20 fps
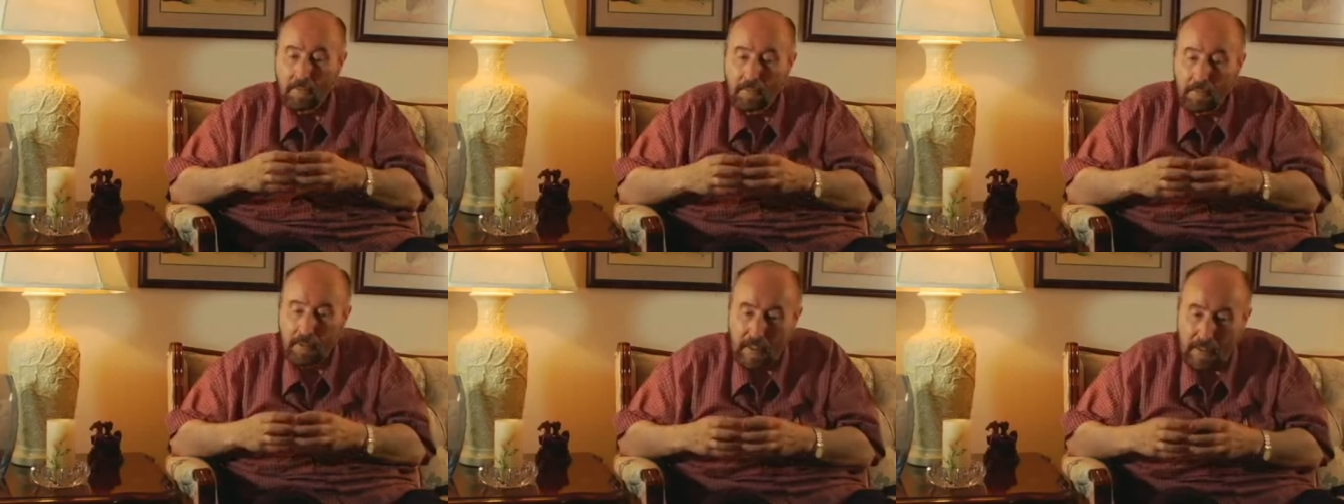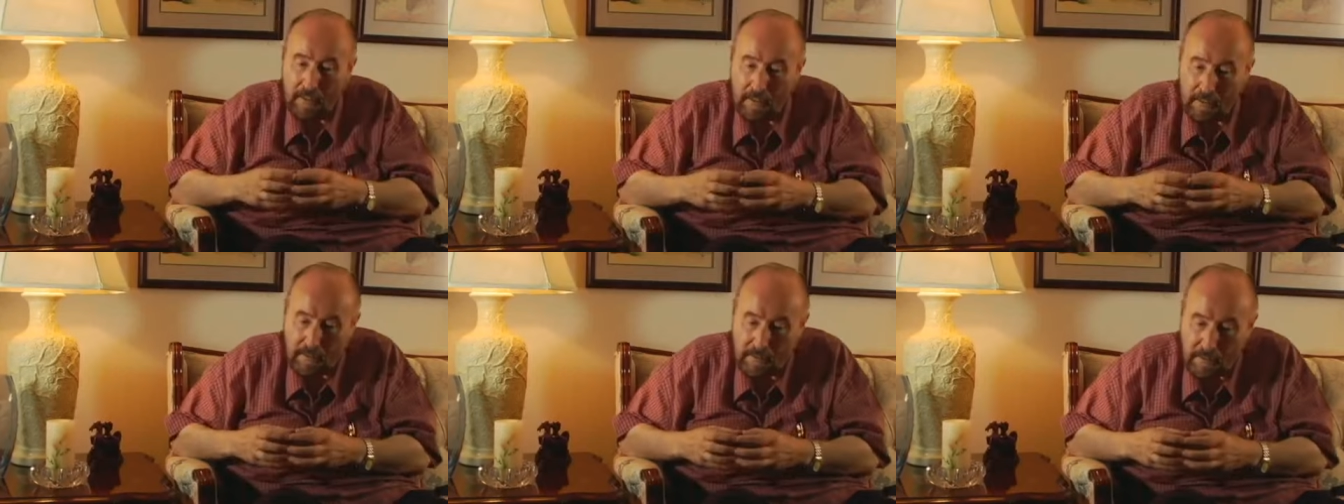
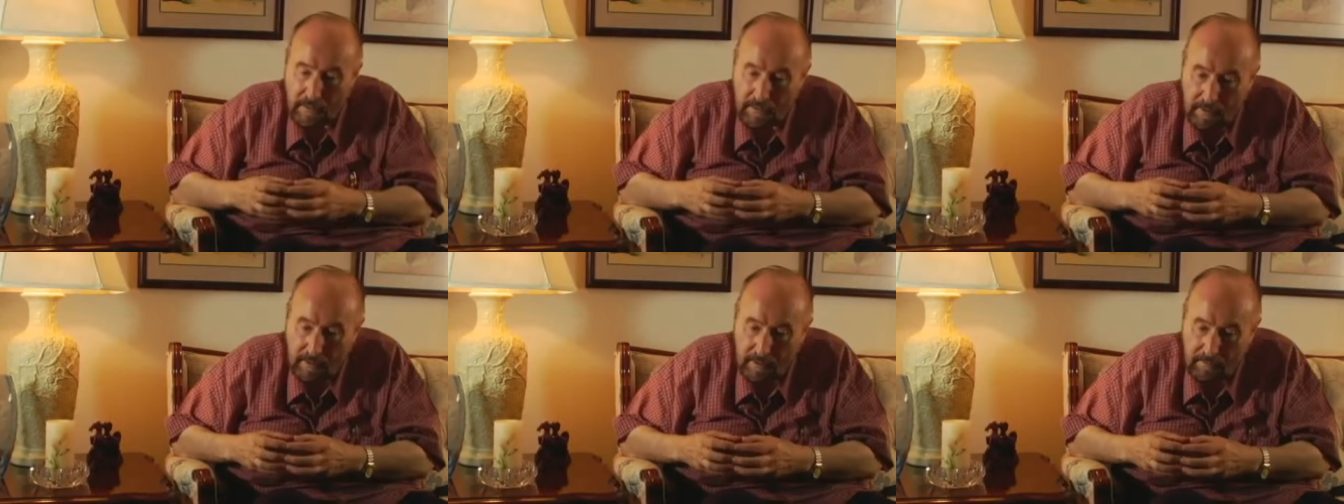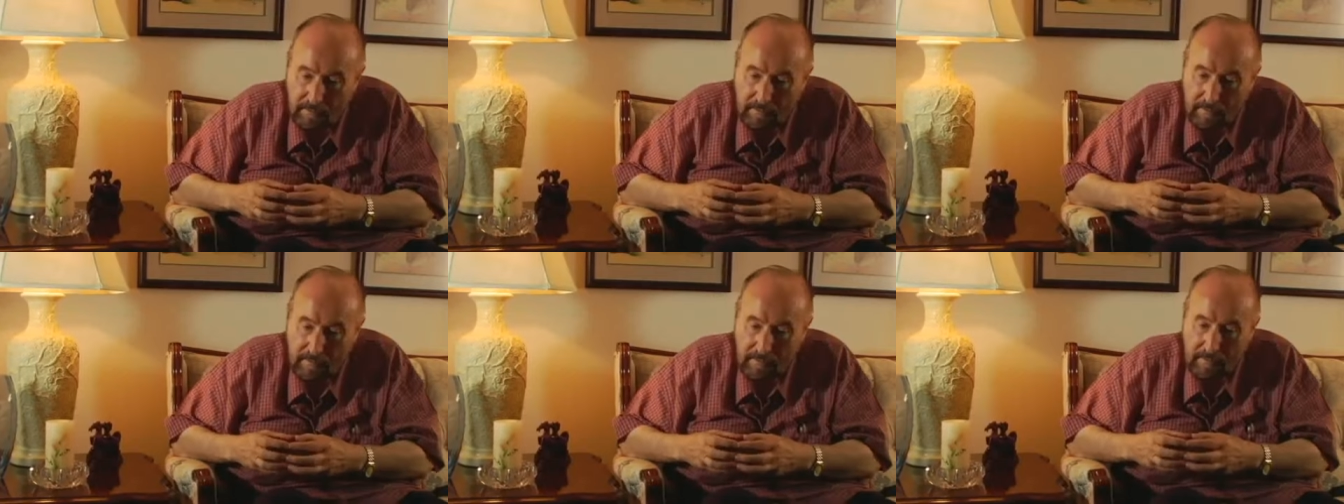Well,
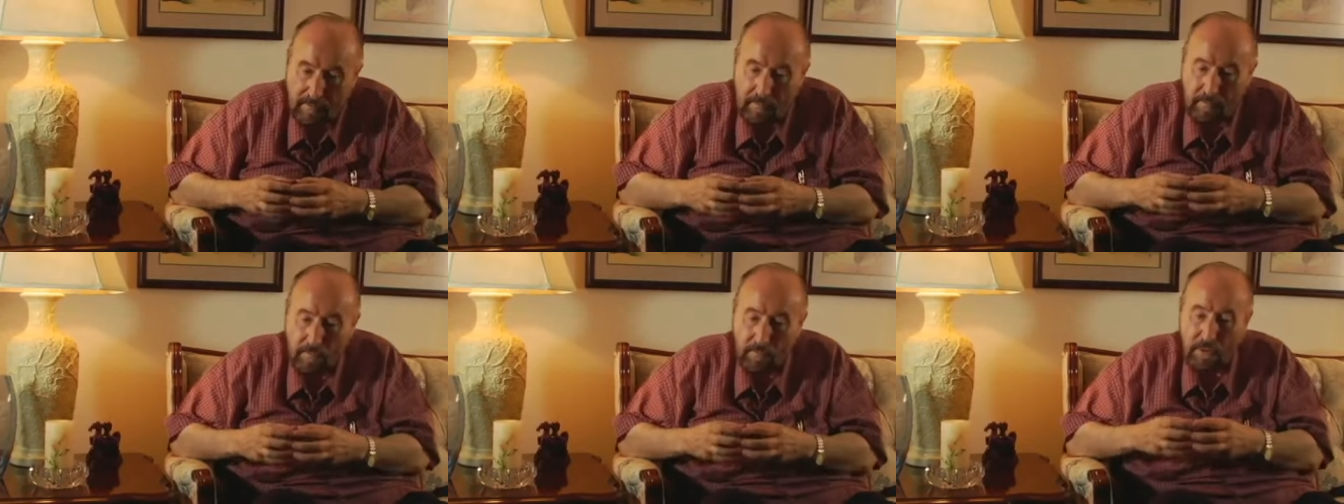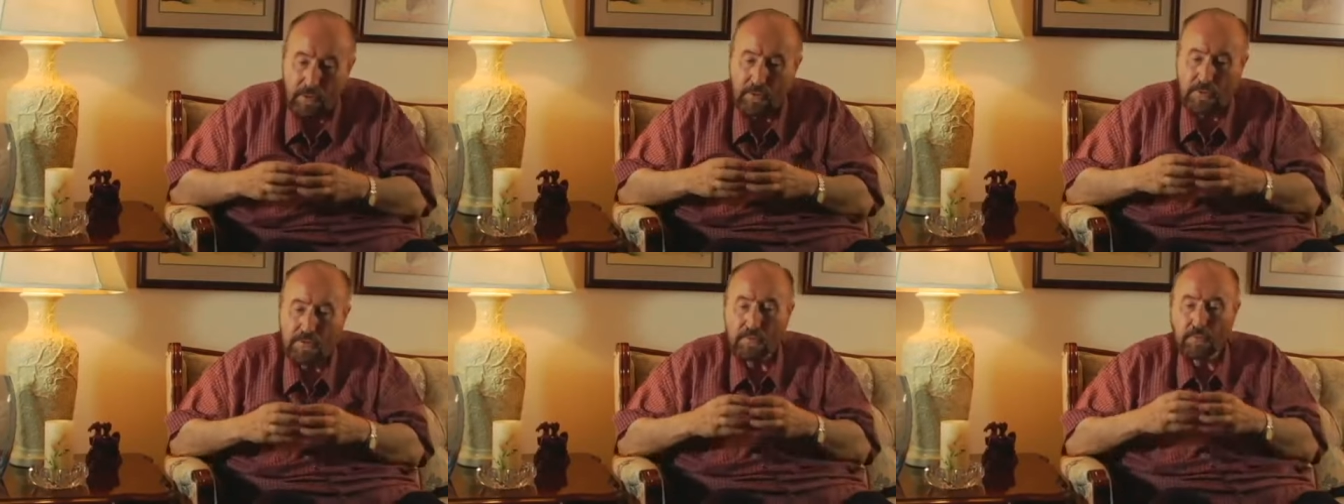the
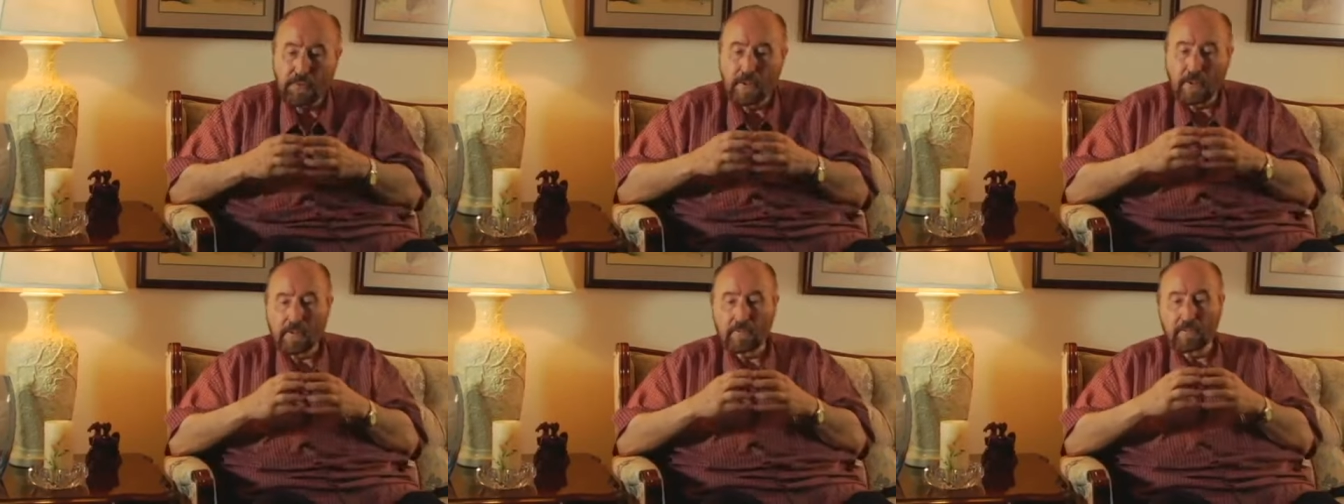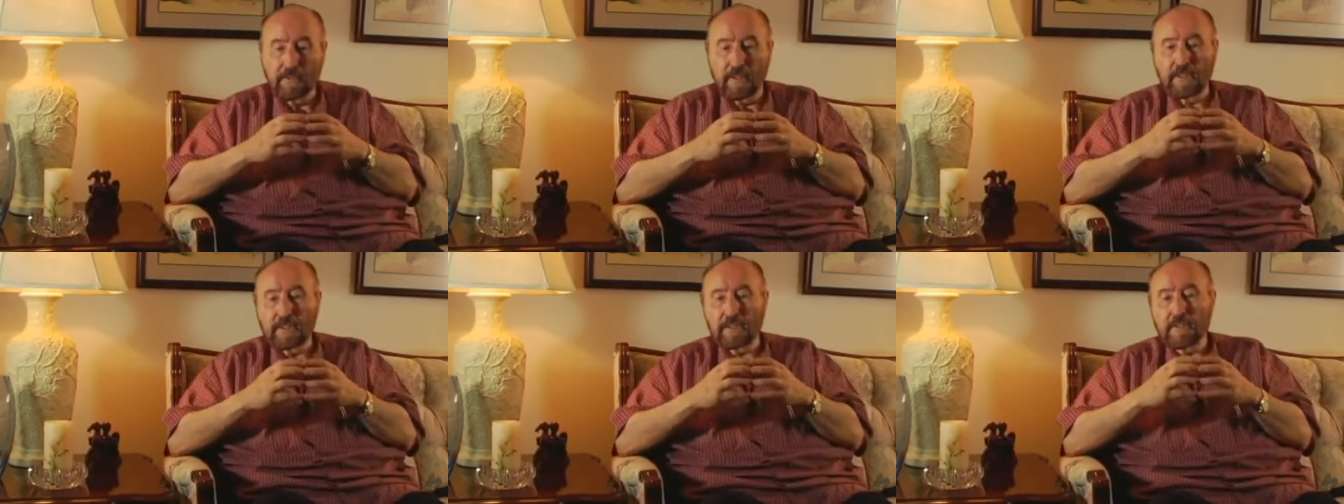Wu's work
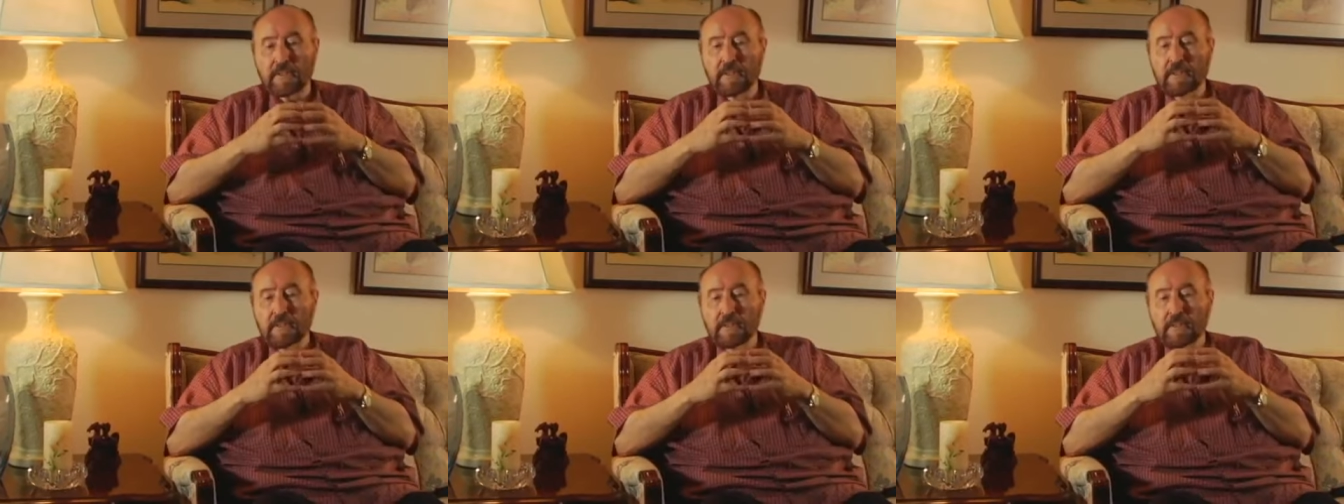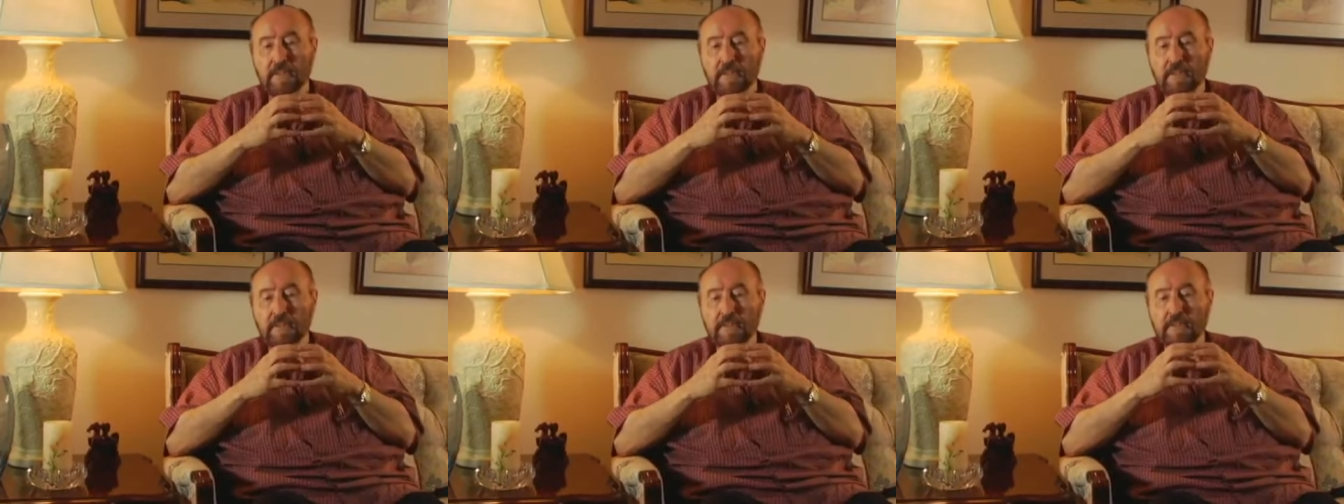
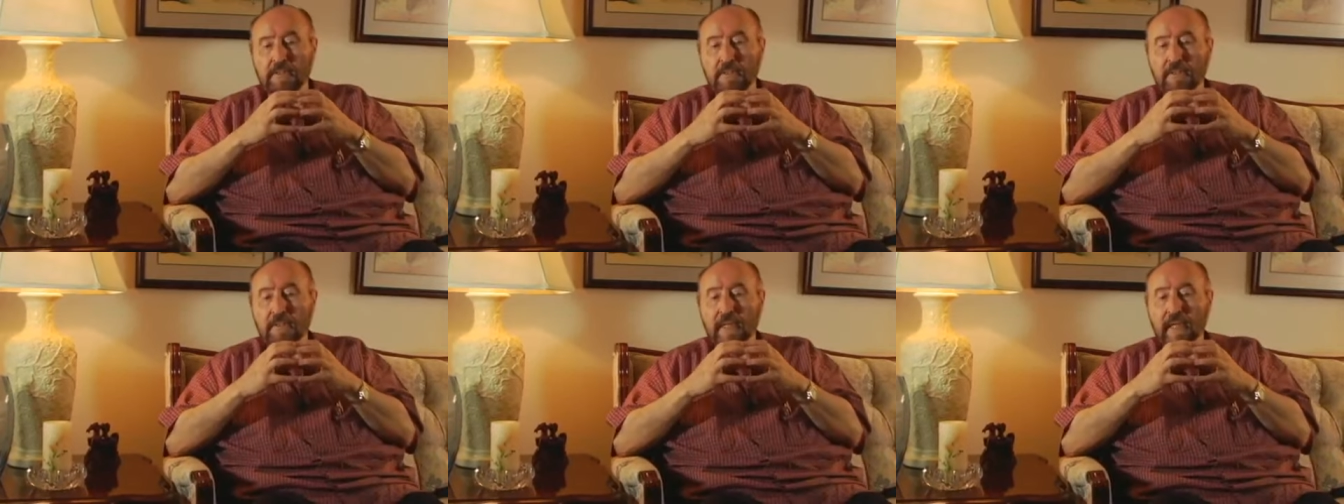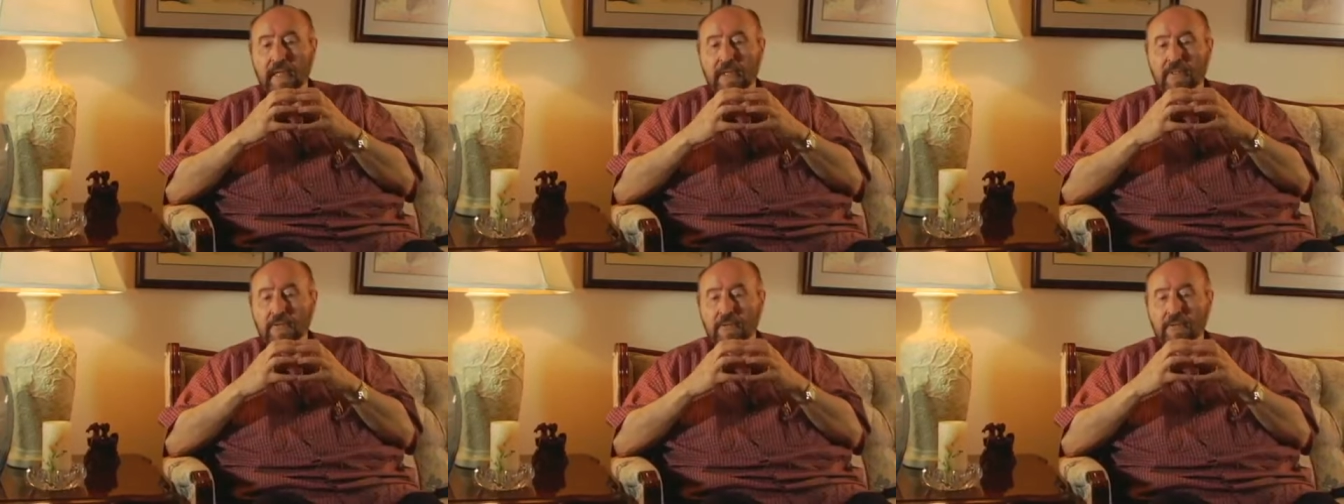
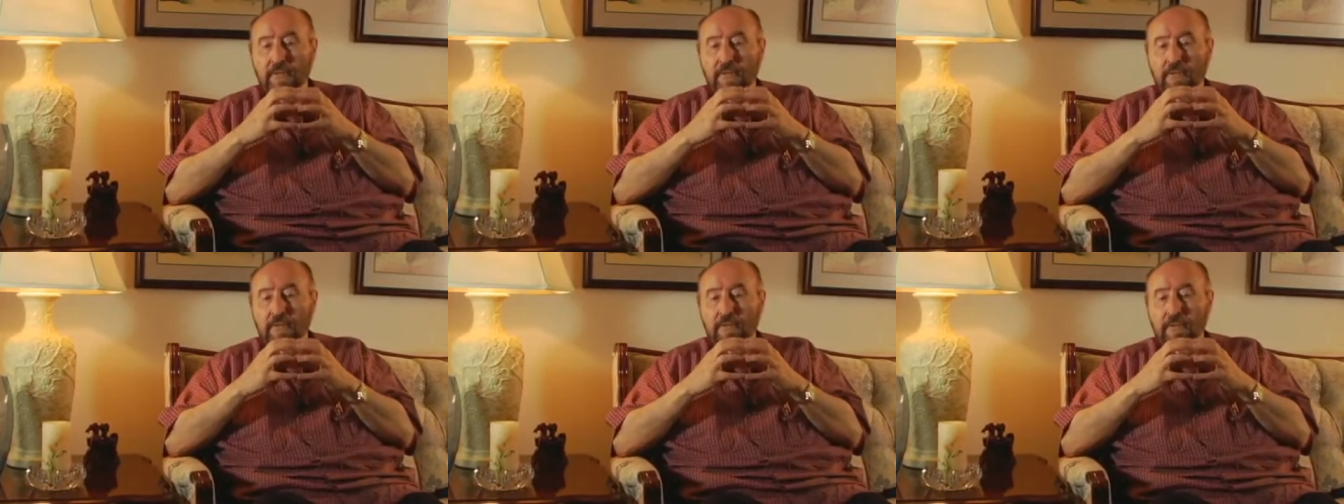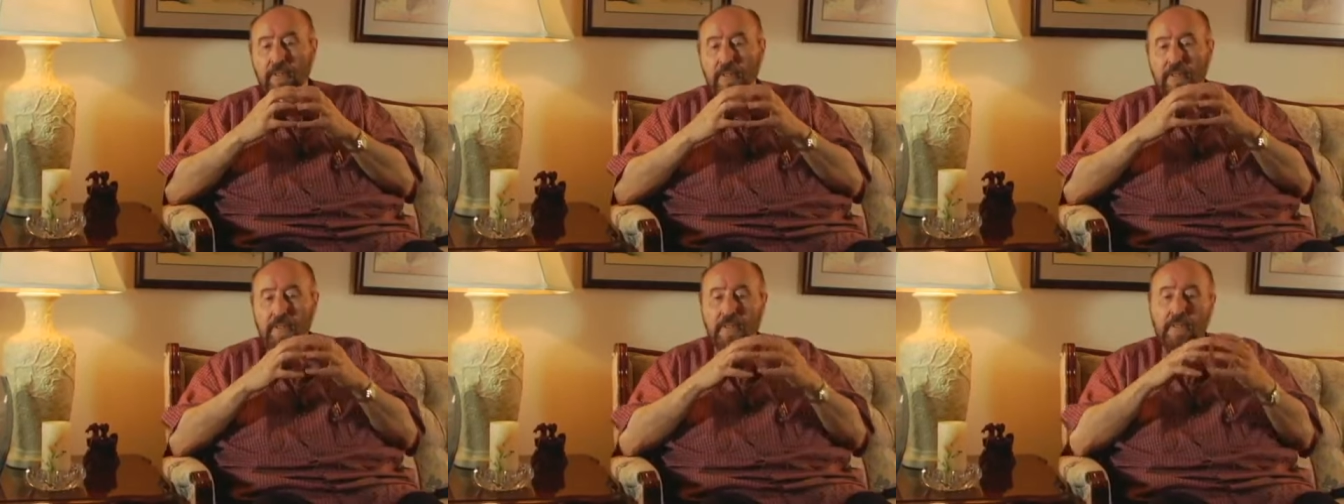had to do
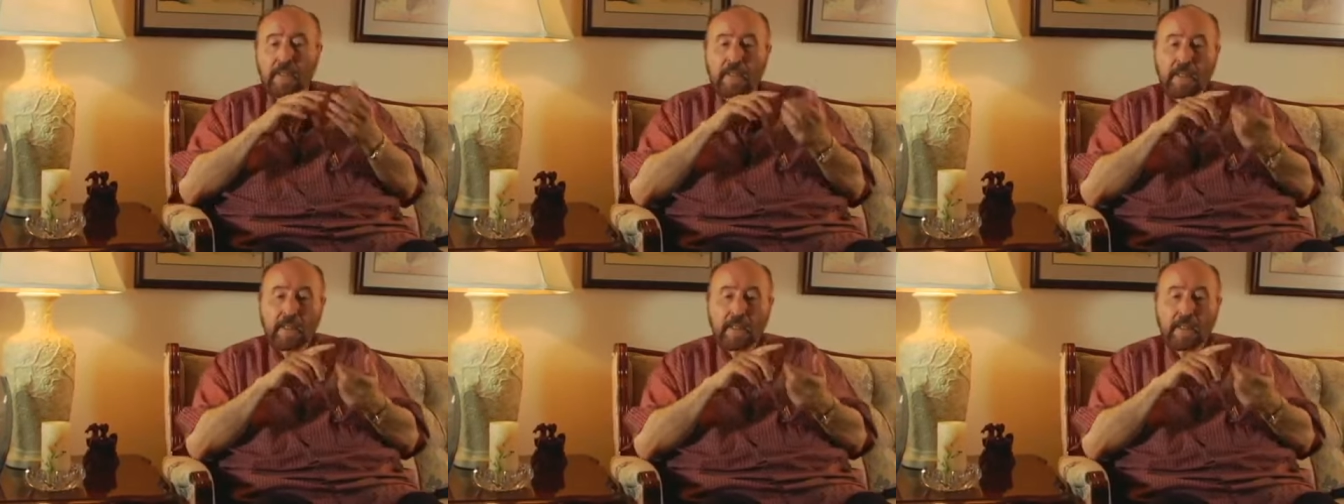with